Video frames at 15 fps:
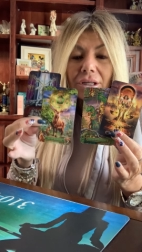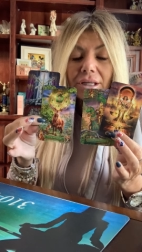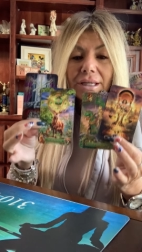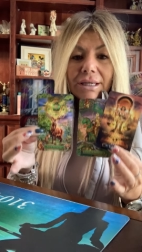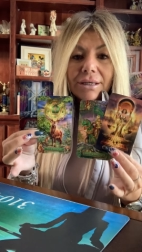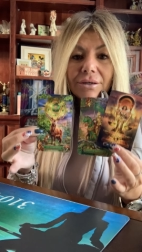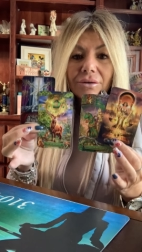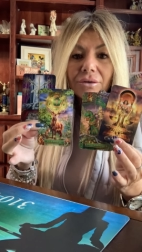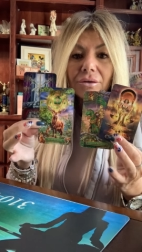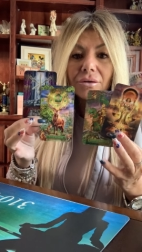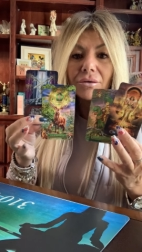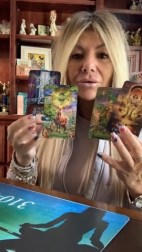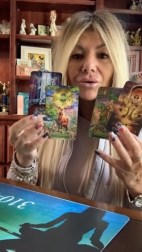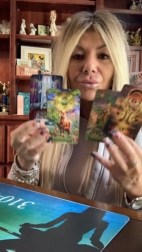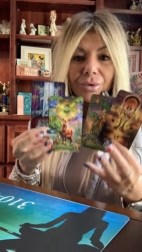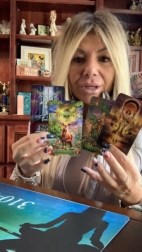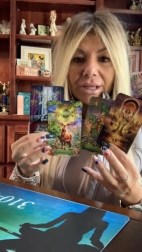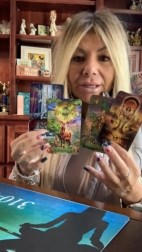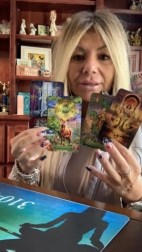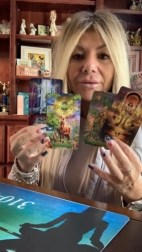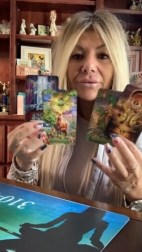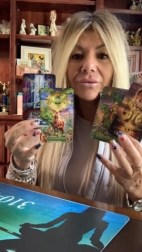Eat
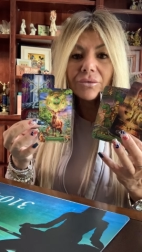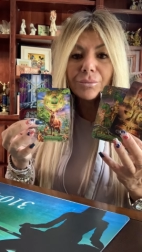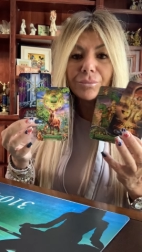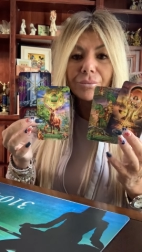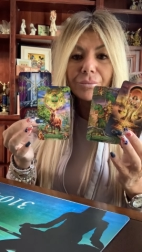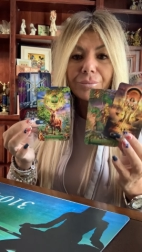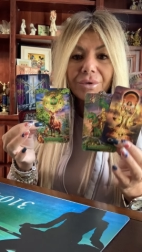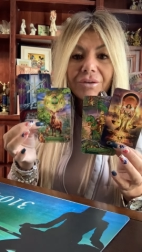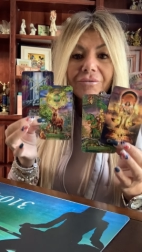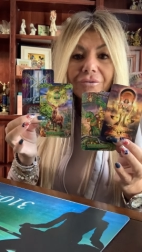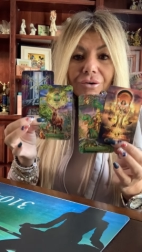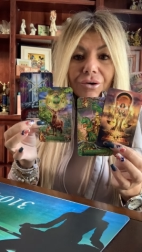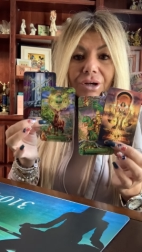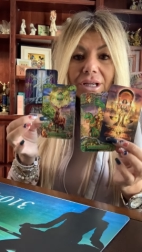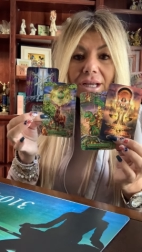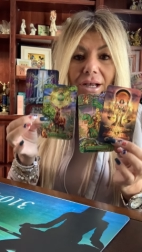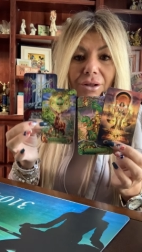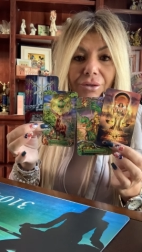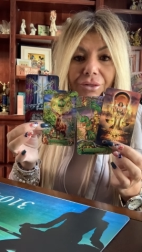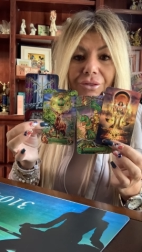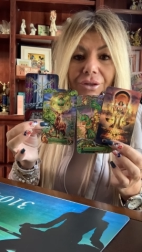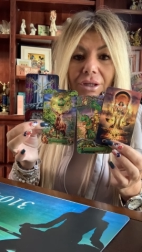greens. Be very
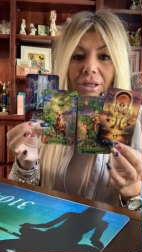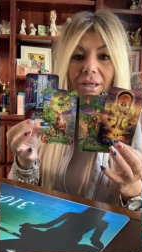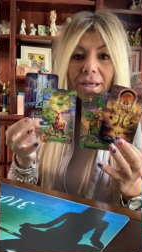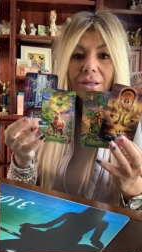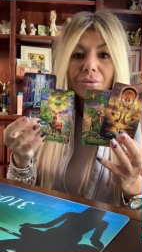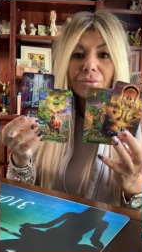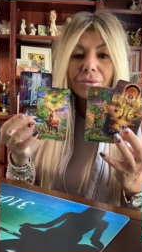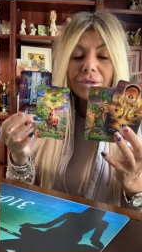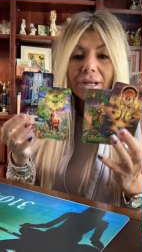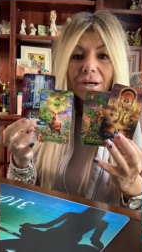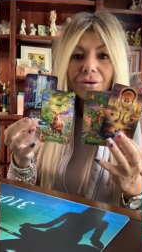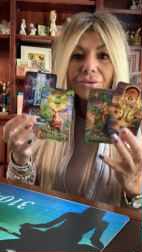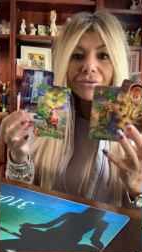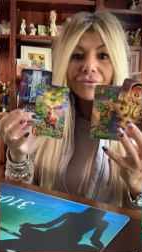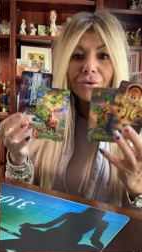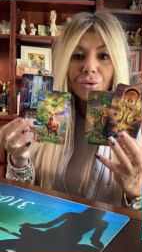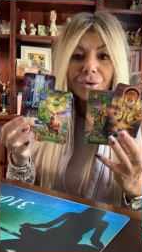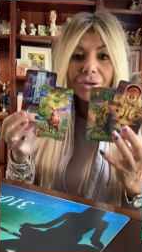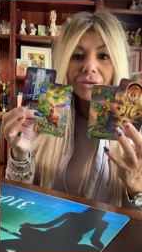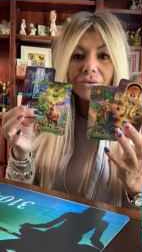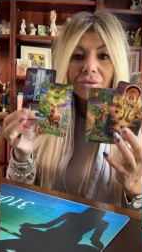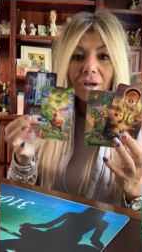healthy. And now
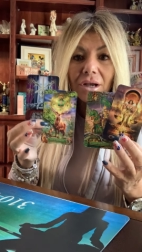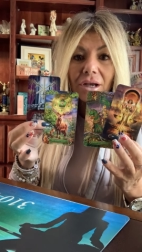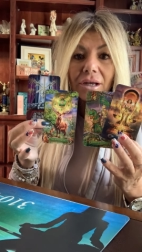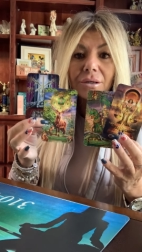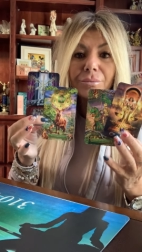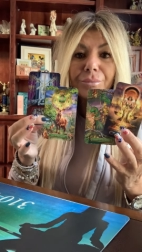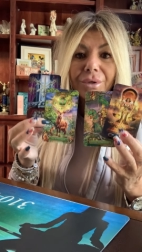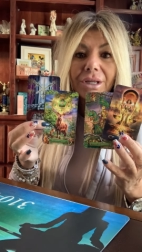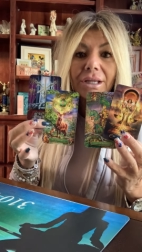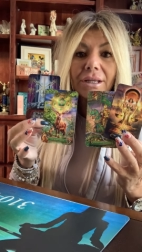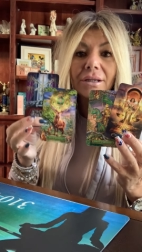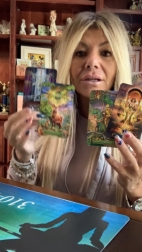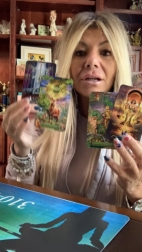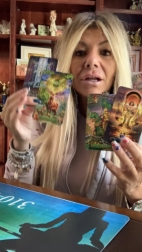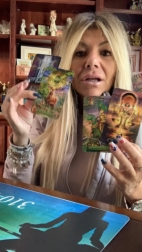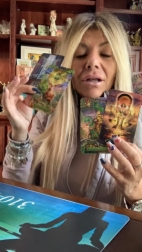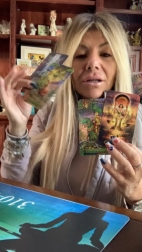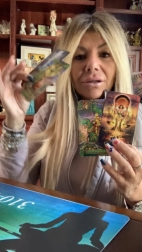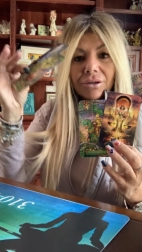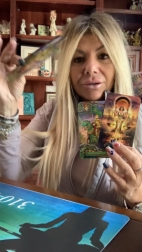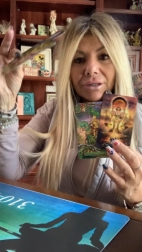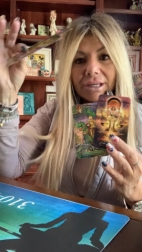focus on being,
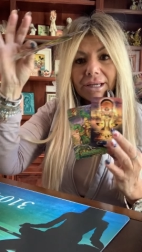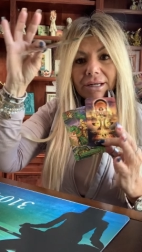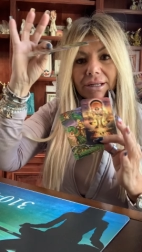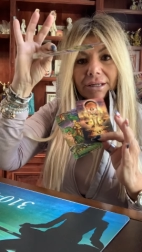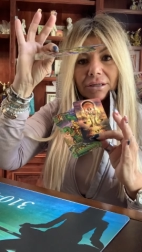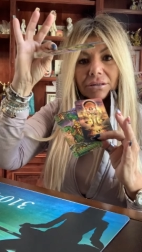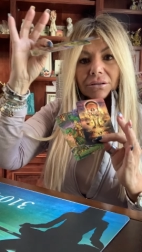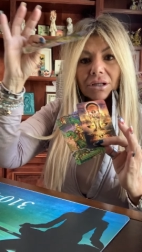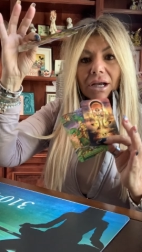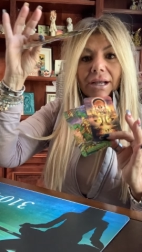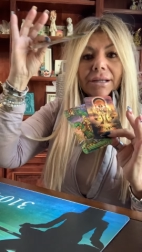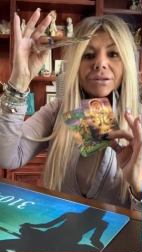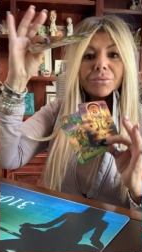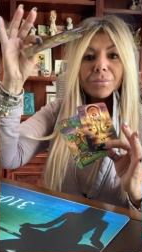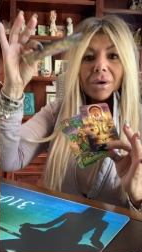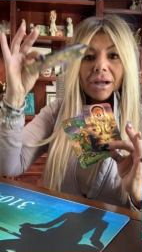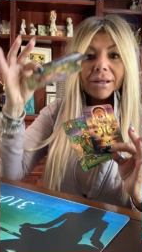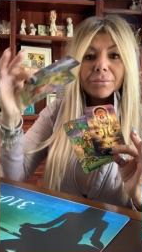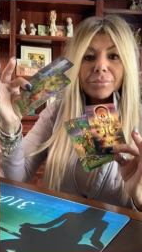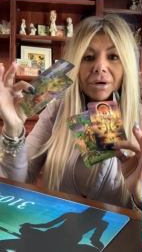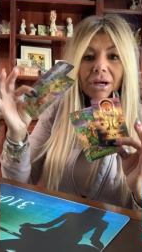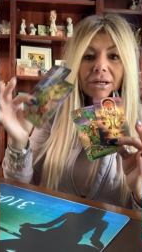getting aligned
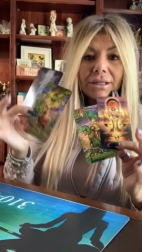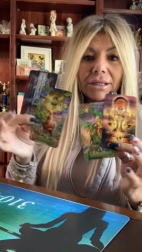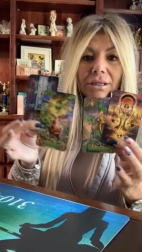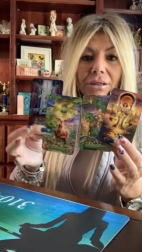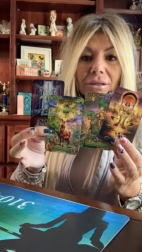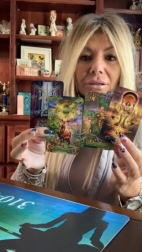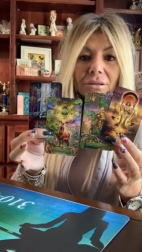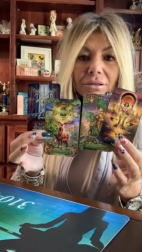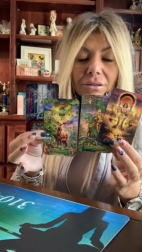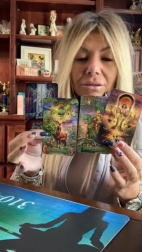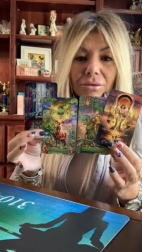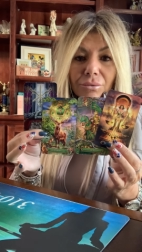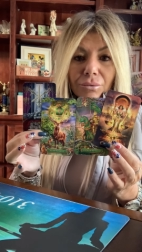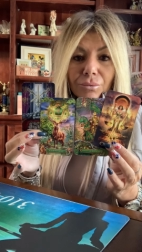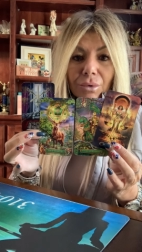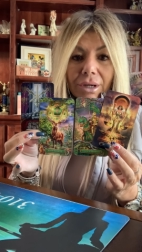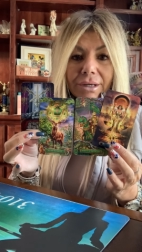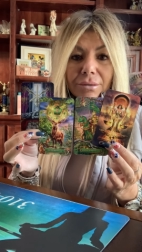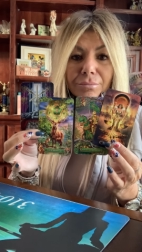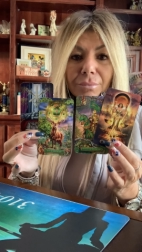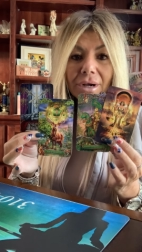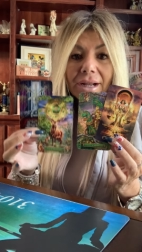mind-body,
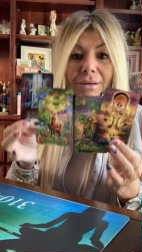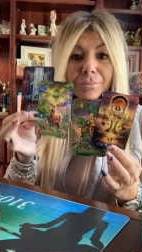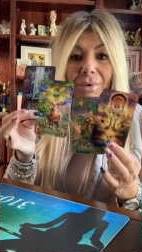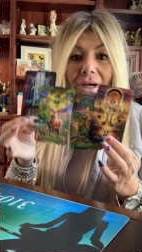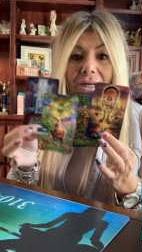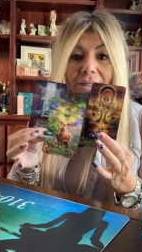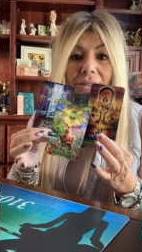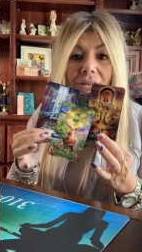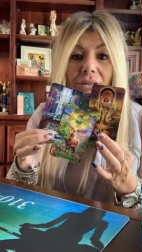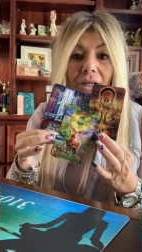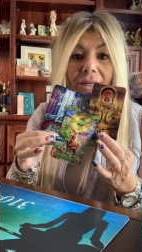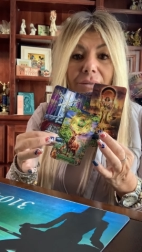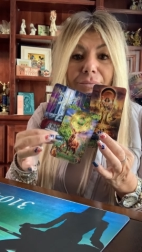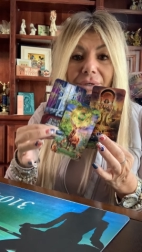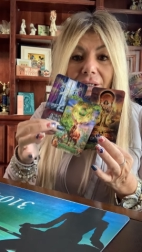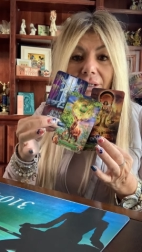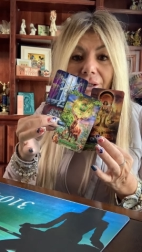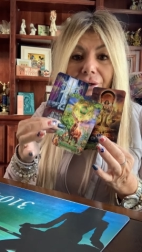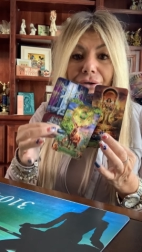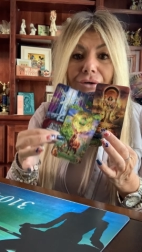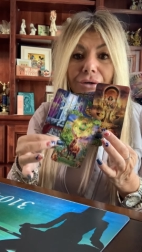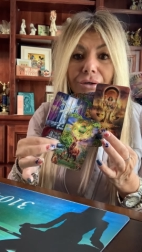right? Mind-body alignment
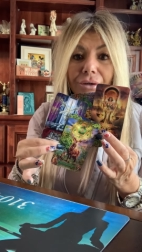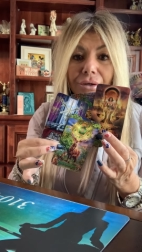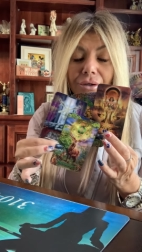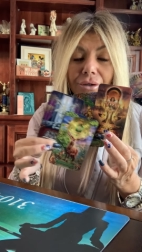here,